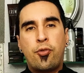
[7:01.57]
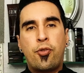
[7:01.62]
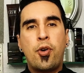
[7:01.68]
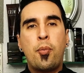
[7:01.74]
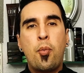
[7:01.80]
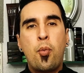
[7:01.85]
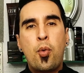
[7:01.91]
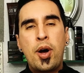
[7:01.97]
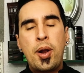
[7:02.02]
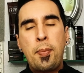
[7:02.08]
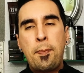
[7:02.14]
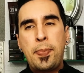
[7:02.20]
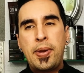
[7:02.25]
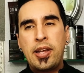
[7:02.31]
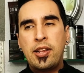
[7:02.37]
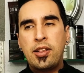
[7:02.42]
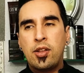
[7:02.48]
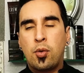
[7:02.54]
from one
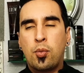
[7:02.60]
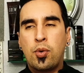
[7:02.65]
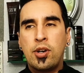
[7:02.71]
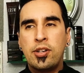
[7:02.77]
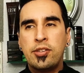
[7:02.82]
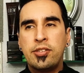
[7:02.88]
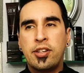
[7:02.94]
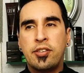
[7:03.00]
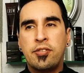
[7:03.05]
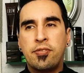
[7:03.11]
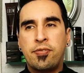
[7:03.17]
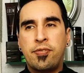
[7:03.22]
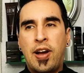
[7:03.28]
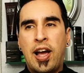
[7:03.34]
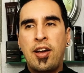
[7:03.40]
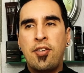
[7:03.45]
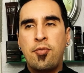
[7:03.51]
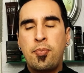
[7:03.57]
being the worst and
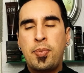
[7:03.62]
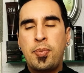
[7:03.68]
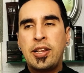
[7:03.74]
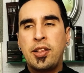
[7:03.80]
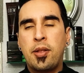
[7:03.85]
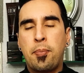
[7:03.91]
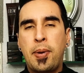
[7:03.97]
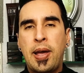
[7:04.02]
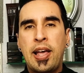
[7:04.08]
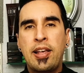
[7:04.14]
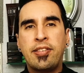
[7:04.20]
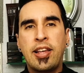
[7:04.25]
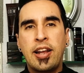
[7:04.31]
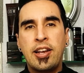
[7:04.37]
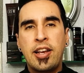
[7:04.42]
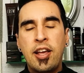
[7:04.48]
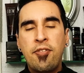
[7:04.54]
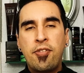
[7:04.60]
five being the best,
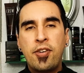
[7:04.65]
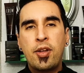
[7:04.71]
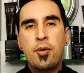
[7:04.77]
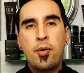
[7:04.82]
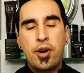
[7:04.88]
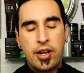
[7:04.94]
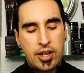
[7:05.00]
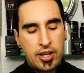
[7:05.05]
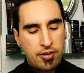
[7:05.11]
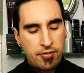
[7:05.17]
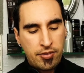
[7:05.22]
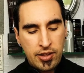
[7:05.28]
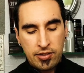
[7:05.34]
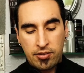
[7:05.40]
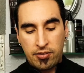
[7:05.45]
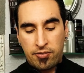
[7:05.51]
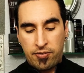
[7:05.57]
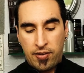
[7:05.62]
I definitely want to give
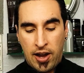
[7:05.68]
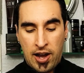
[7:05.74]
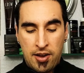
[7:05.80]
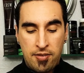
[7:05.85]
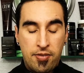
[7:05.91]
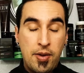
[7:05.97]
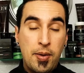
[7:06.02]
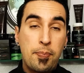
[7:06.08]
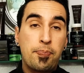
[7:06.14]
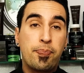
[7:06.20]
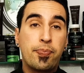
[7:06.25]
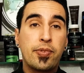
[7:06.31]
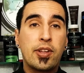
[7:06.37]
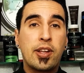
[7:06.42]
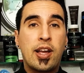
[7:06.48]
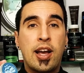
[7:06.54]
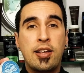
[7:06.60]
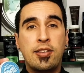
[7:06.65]
these a five.
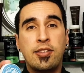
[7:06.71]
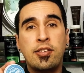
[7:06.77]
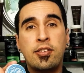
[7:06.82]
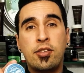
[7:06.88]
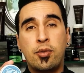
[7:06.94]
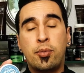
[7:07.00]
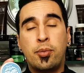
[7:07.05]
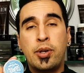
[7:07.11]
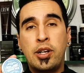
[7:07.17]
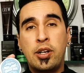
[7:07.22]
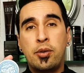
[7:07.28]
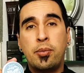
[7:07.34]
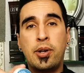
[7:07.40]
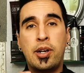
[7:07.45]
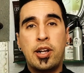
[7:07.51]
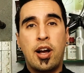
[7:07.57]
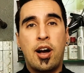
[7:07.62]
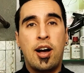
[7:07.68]
Guys, these are really,
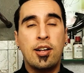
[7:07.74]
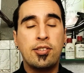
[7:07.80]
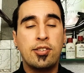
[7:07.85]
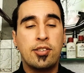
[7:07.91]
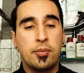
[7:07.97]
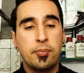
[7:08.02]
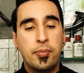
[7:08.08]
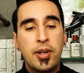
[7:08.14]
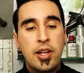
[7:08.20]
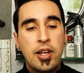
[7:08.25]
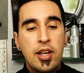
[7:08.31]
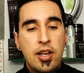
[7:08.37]
really awesome.